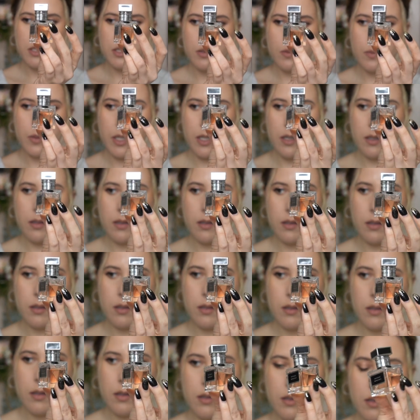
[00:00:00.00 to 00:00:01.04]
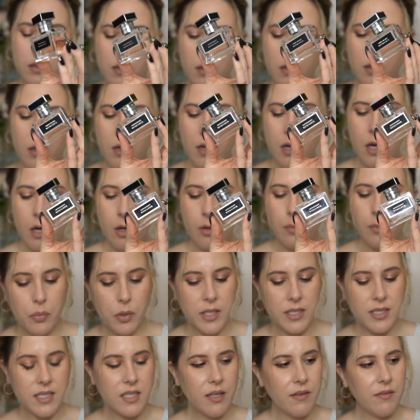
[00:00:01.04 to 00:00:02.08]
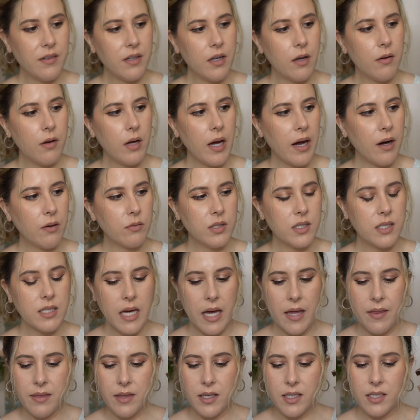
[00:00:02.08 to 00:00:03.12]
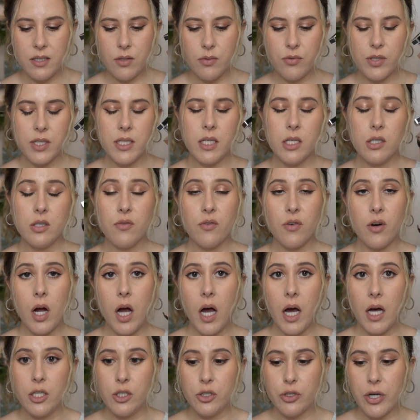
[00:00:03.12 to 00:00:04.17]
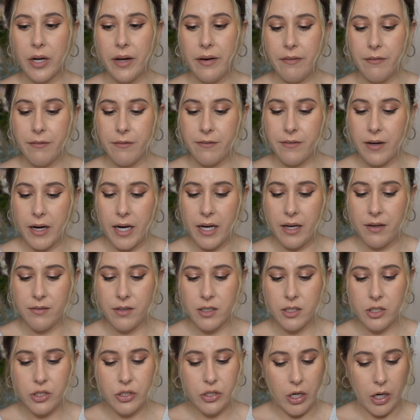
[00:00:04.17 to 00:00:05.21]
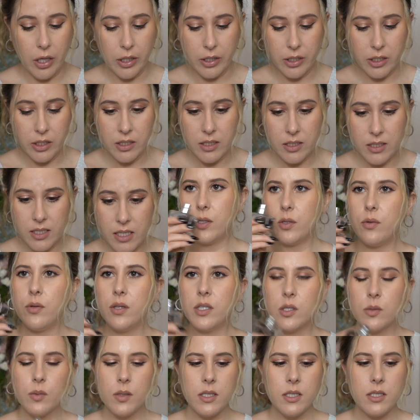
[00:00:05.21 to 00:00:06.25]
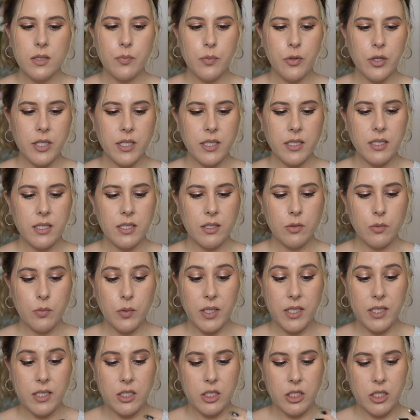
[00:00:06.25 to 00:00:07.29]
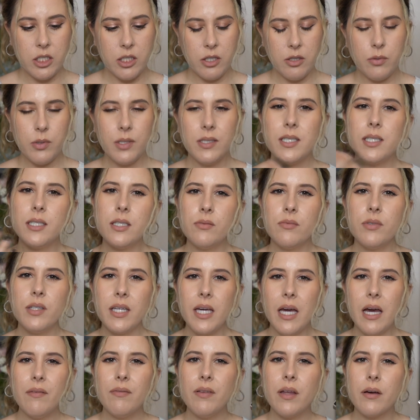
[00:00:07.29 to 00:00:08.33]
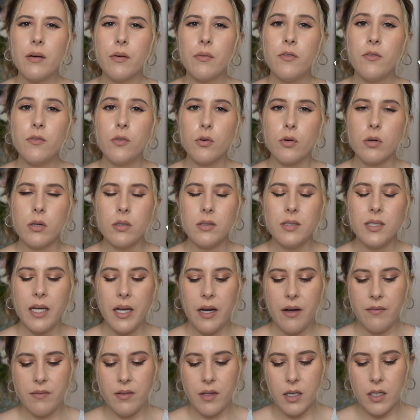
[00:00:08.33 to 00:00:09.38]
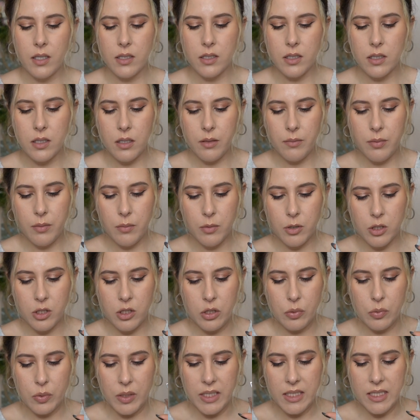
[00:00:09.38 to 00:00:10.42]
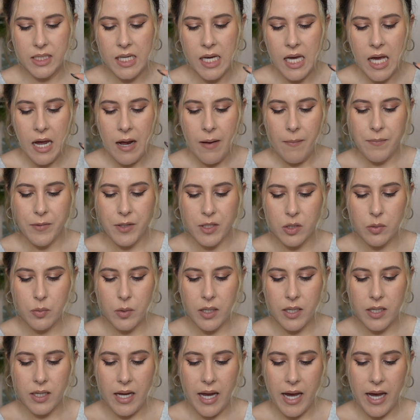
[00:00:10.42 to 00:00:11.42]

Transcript: as well. But we have the 1.7 ounce and this retails for $105. Ooh, this one is pretty sweet too. It doesn't really have like floral scent. I feel like it's a little bit more sweet. This one